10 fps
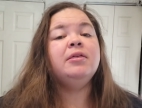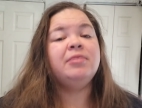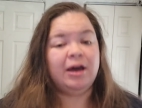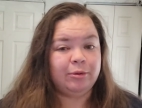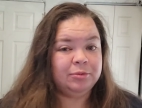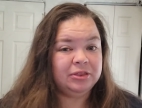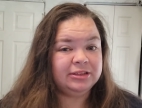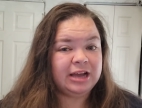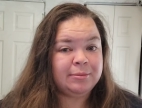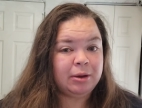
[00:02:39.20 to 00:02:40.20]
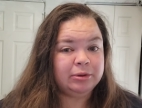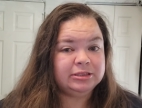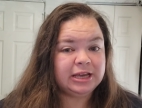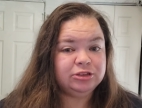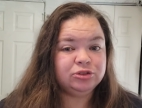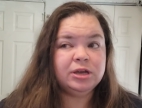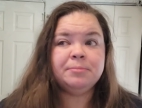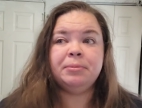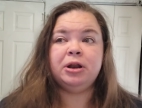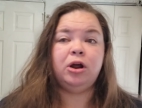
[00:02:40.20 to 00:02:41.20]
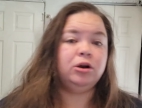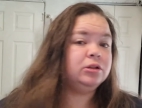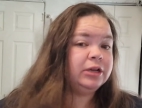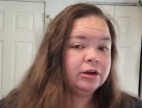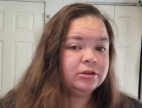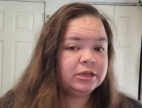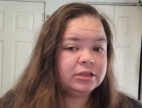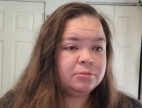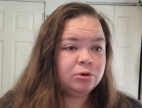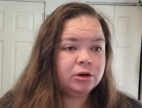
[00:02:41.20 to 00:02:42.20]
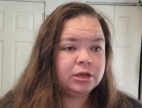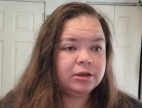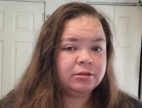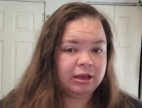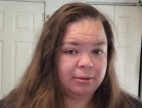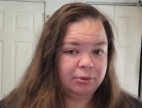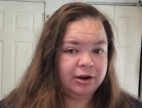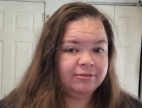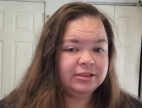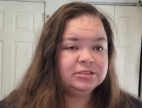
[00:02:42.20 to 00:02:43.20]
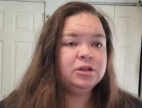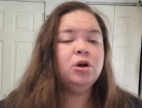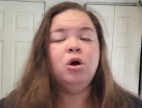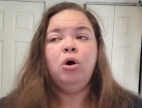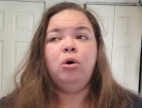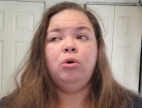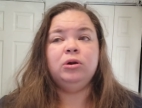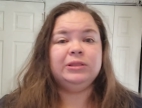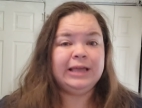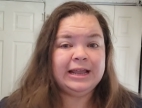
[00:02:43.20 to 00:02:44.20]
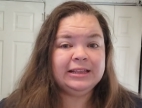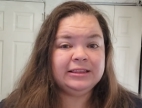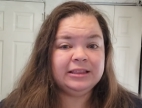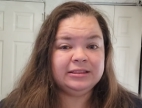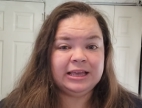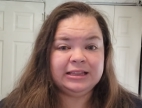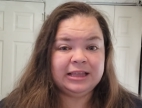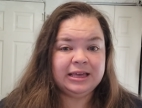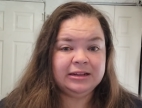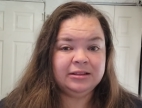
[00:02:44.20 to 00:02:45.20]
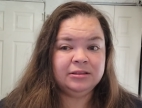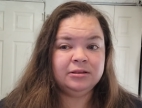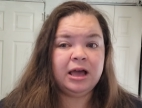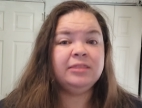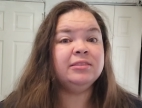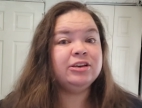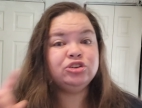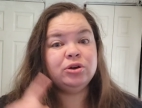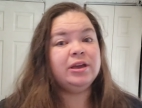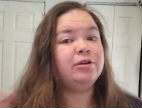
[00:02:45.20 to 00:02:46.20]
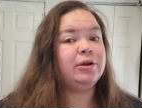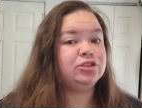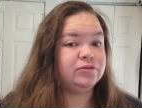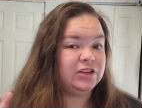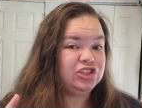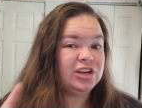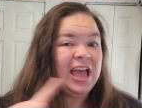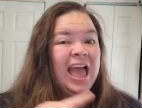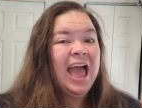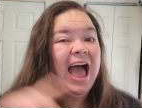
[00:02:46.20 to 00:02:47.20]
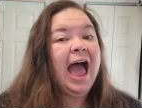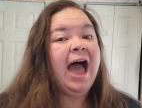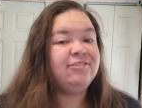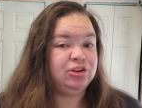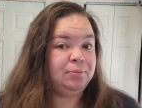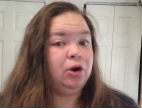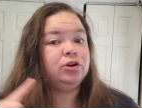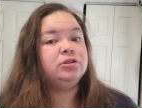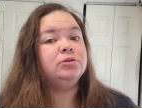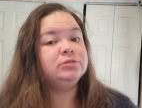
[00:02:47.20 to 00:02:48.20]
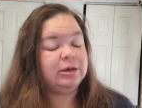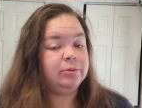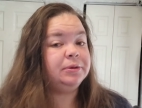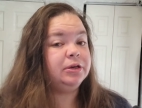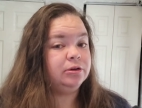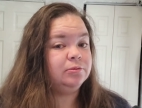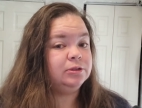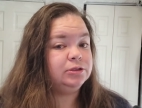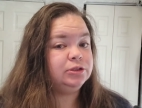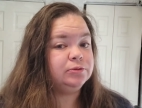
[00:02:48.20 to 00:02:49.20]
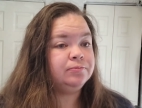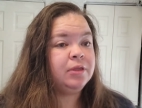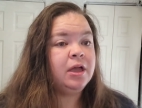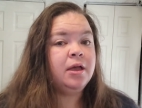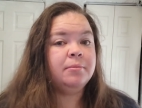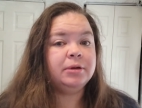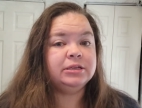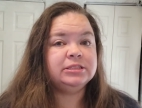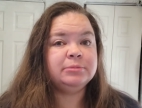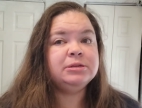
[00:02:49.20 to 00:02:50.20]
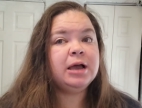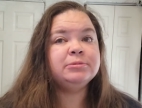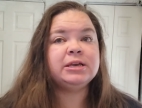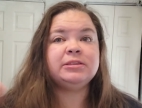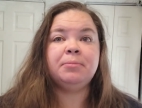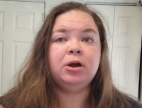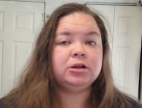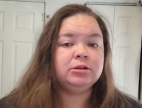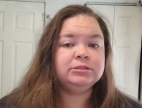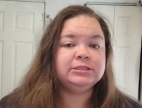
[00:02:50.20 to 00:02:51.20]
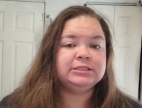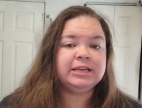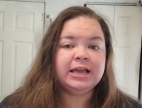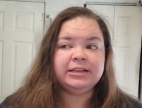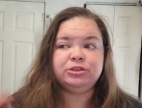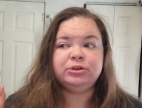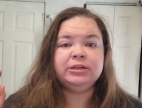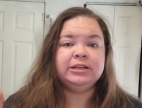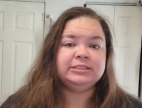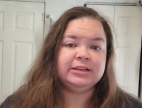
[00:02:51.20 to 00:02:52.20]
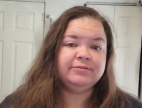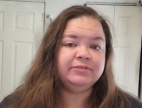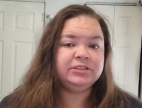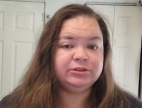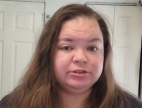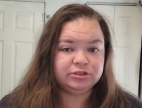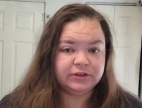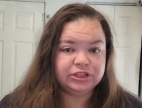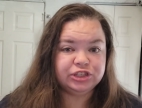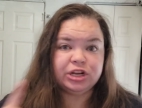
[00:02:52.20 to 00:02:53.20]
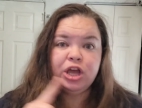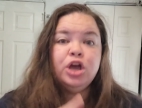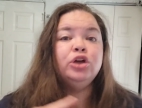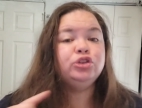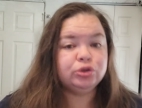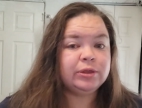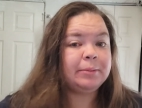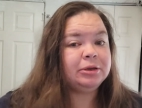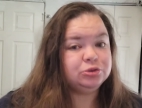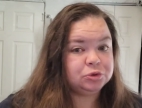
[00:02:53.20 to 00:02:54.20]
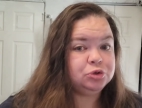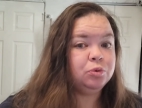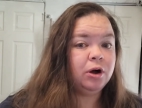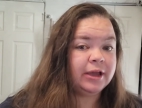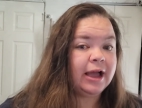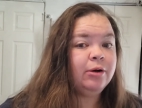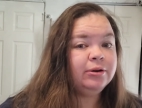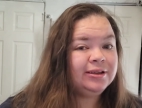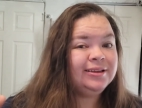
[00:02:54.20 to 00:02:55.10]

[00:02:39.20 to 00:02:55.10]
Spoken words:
that would be the time I would schedule it. But early in the morning, like a breakfast, or late, unless you could get a reservation after park close, that would be a good one too. Because sometimes like the park closes at 10 and you can get a 10:15 reservation. Do that, because when you walk out,